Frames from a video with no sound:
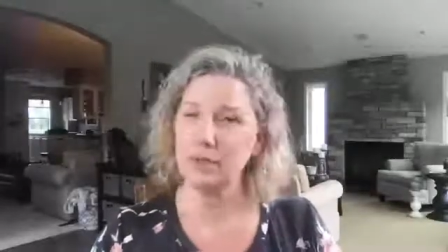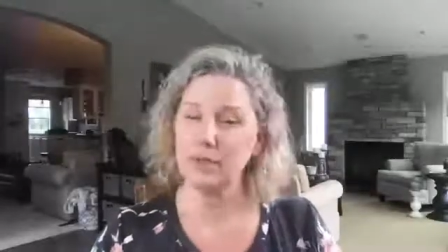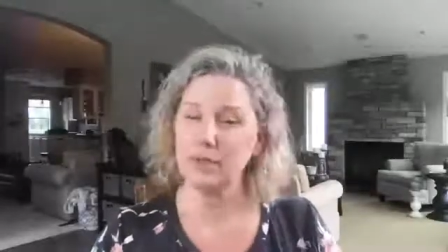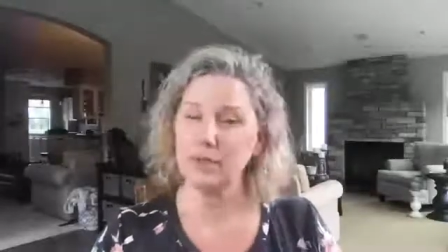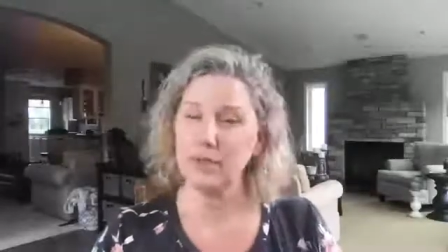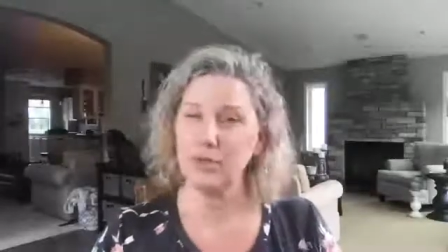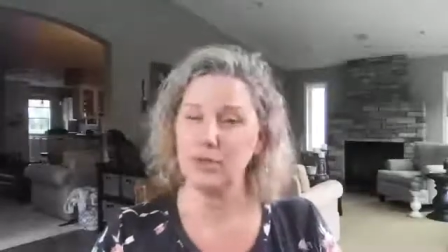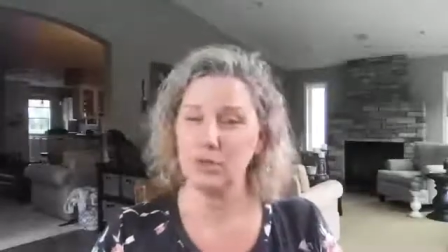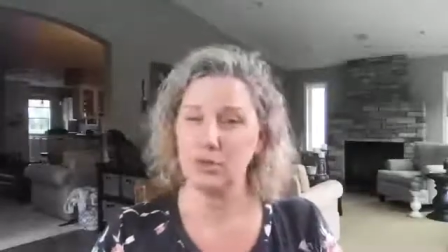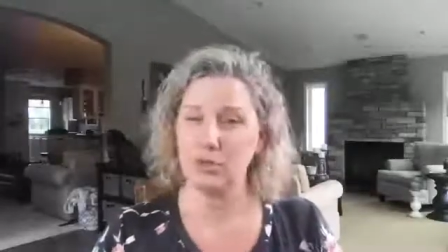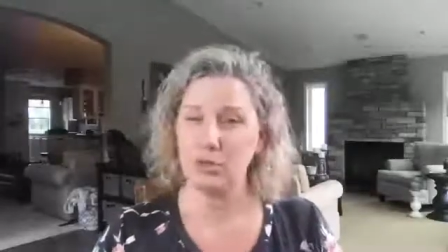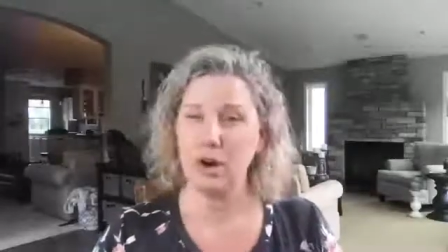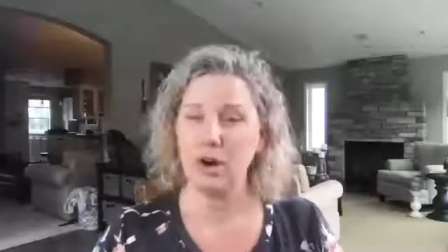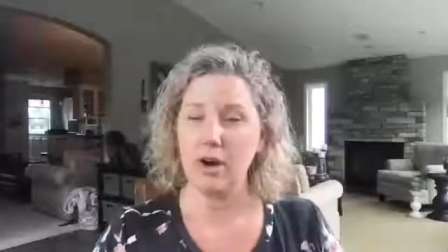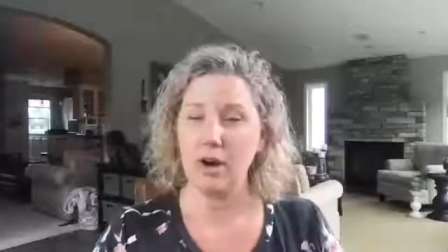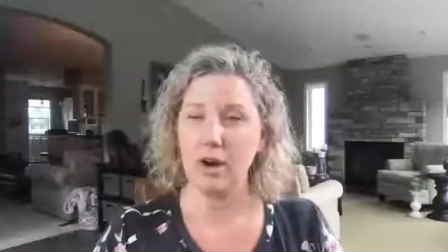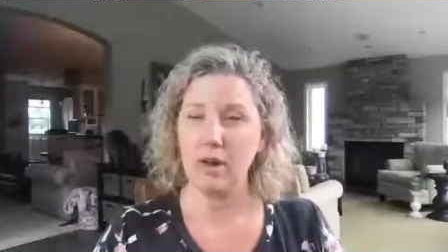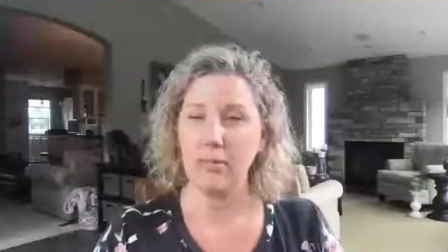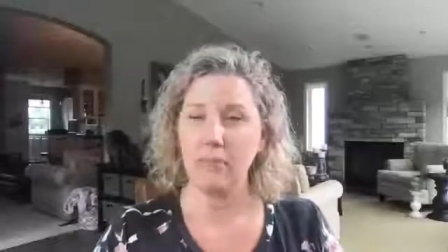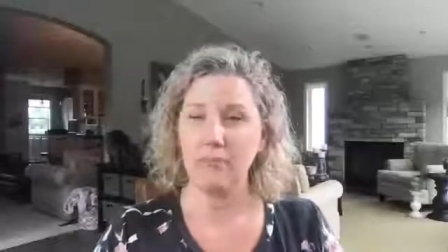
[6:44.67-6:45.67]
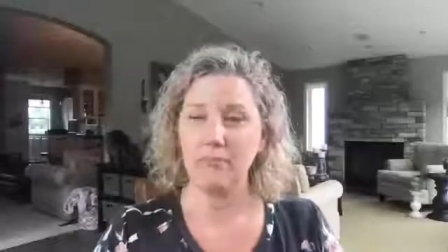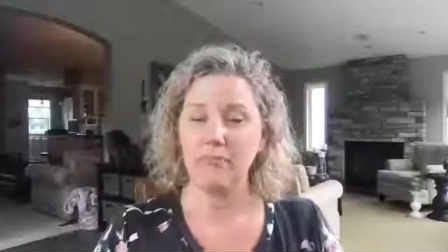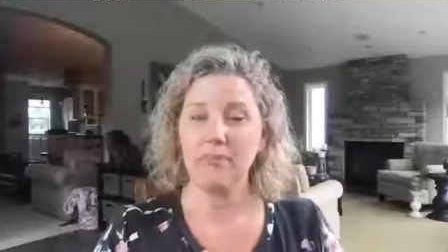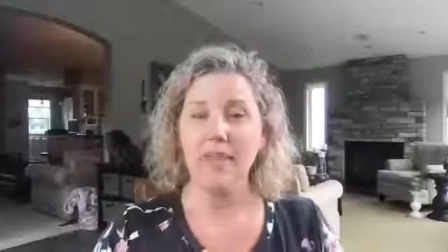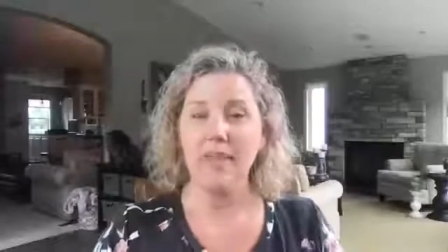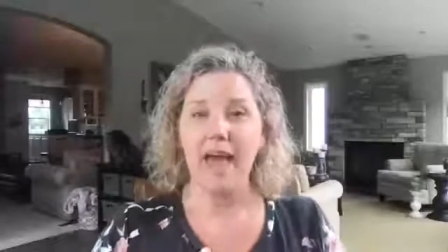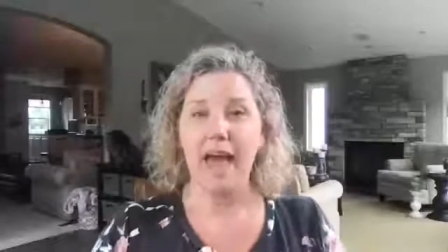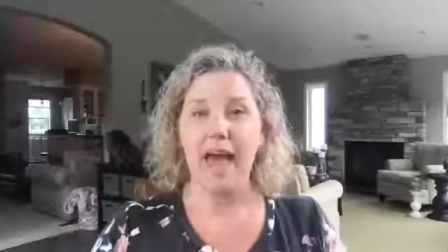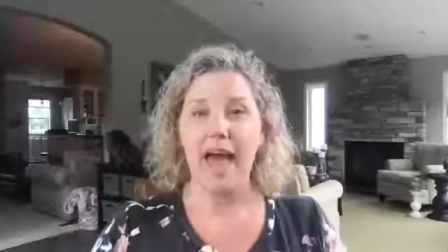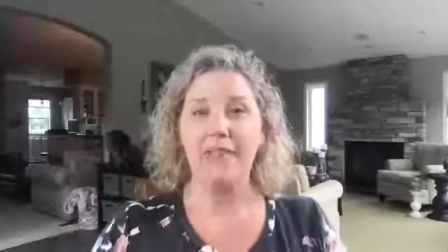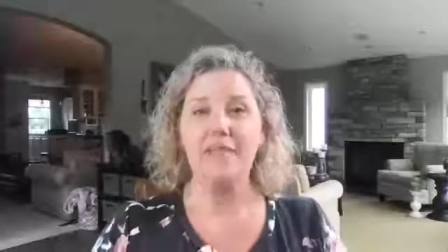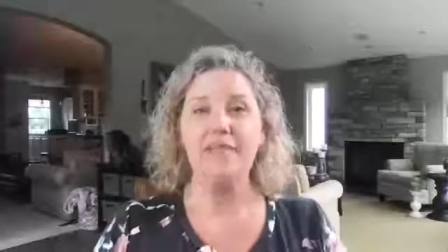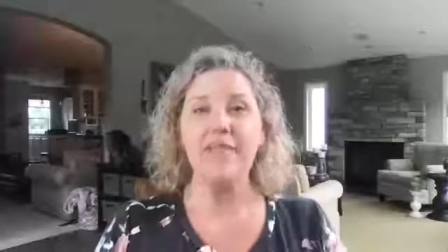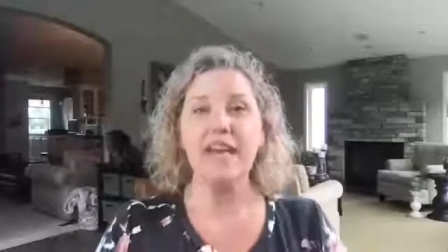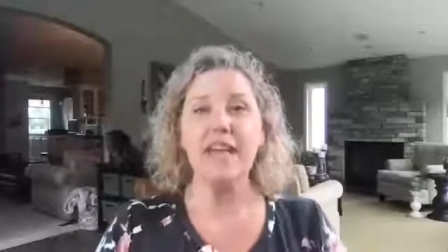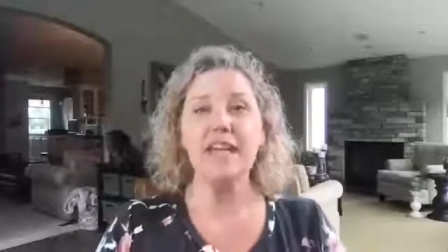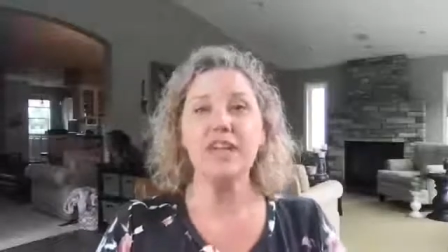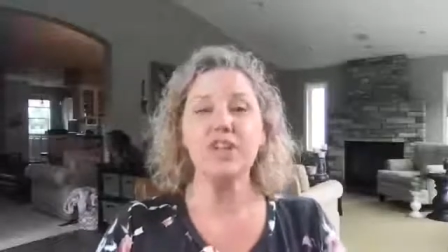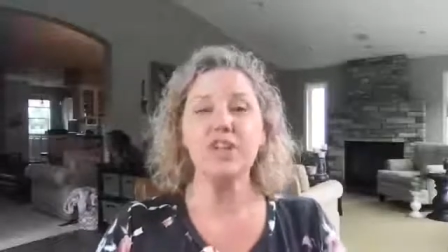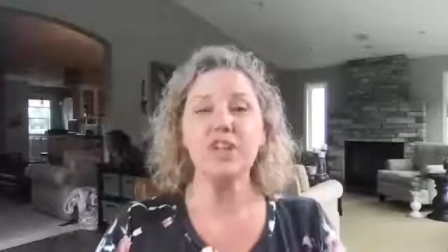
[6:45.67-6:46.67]
really strong, and
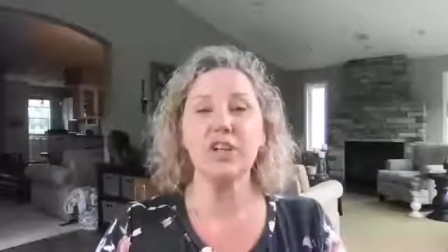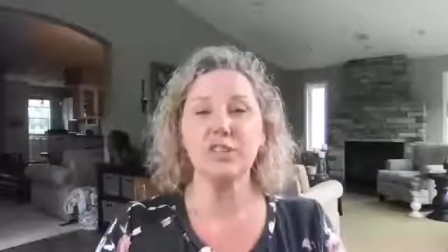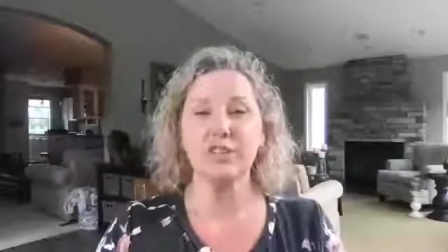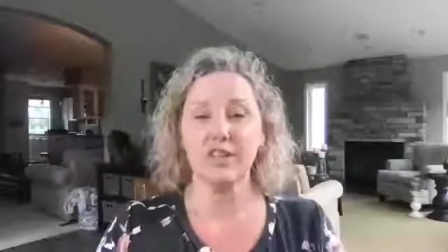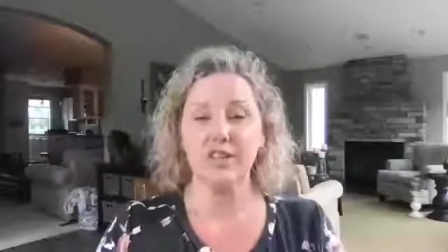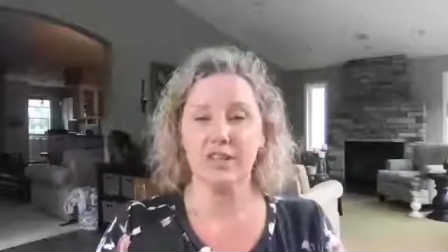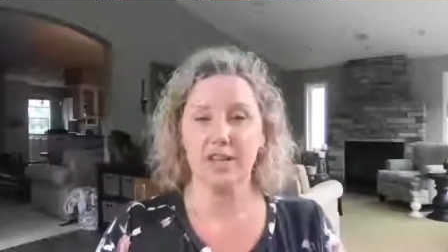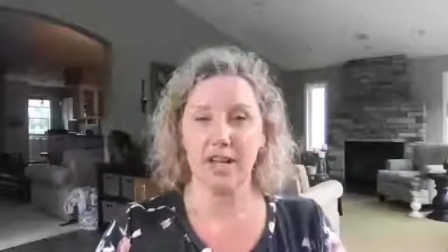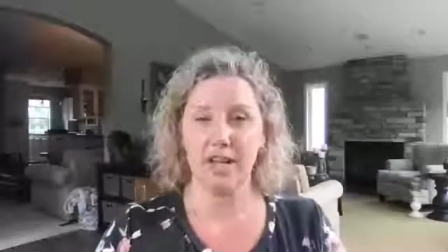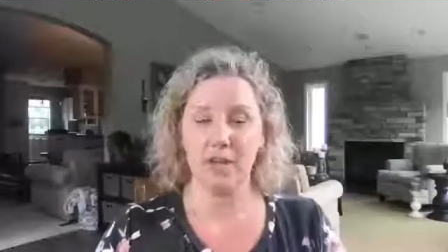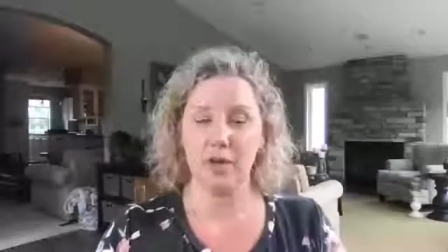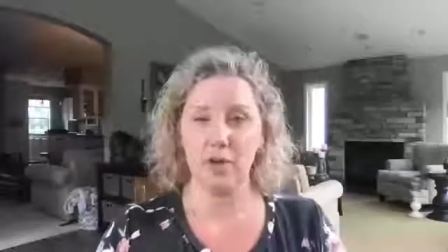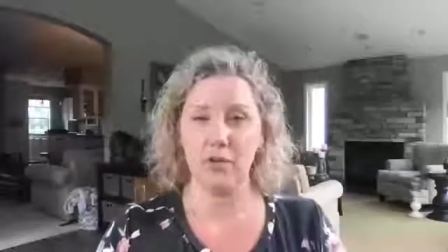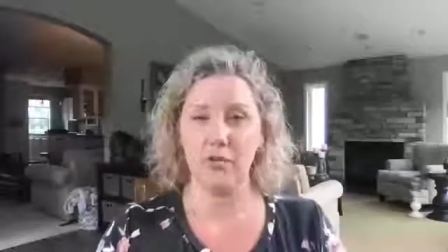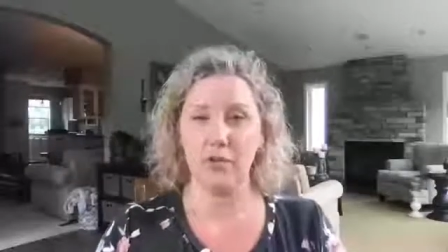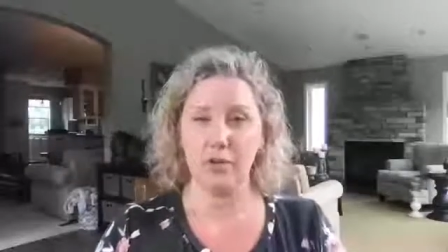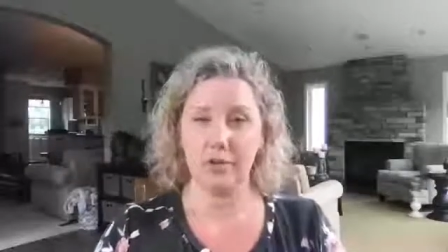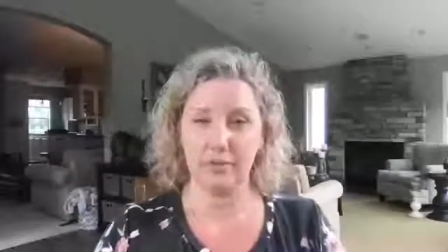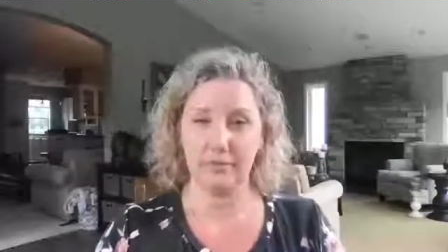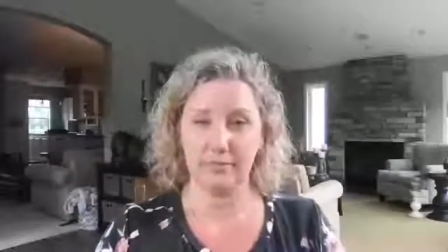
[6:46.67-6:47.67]
they start to take over.